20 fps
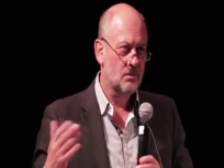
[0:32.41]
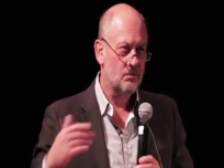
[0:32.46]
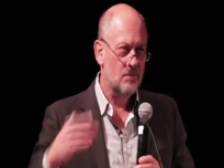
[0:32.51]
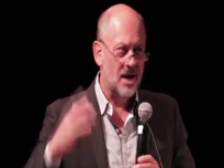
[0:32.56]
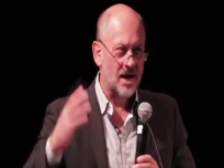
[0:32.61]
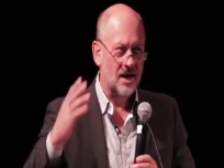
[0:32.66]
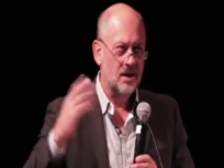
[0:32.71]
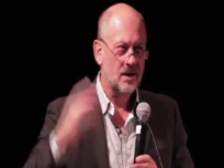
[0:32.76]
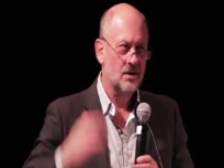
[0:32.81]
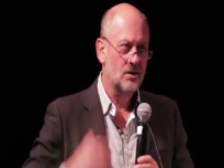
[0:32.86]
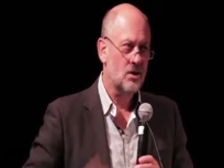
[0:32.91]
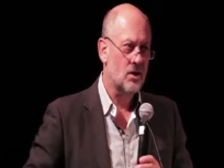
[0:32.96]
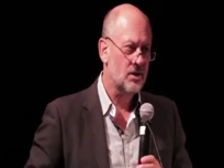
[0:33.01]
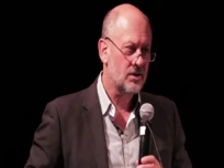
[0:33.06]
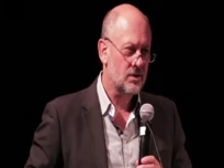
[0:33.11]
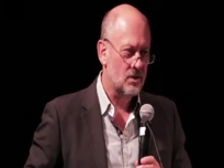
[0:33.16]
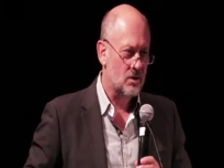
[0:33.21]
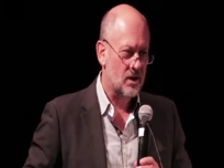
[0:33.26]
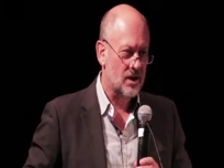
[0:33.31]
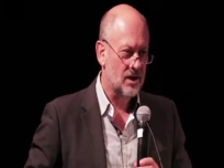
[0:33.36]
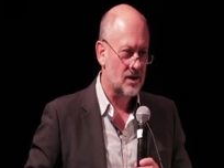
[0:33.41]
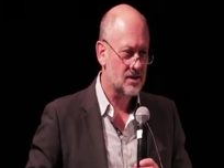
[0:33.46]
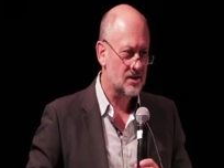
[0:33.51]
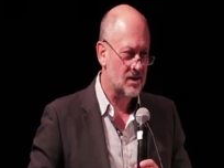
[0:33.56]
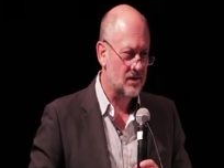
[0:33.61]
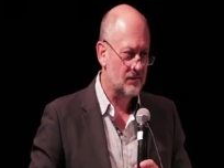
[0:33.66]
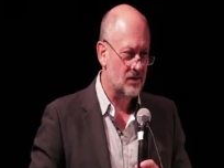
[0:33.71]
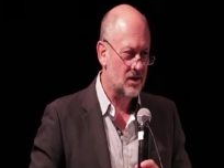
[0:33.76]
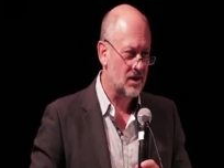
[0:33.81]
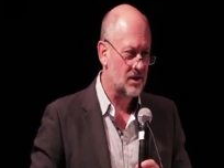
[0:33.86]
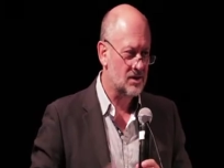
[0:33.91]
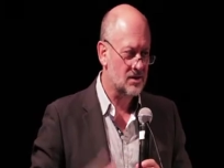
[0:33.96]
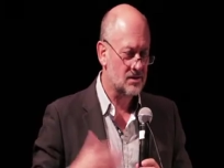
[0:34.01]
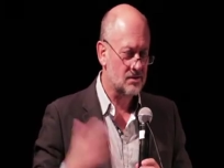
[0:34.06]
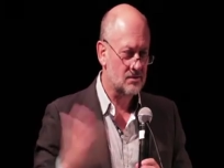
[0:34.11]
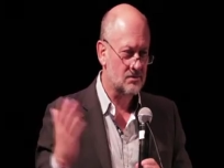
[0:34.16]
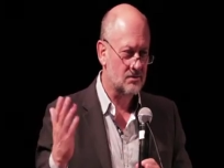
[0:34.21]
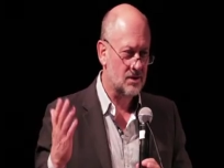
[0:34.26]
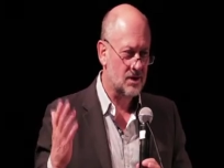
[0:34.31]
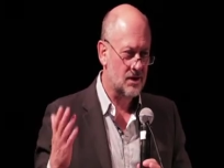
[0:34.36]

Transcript: back in the 1970s,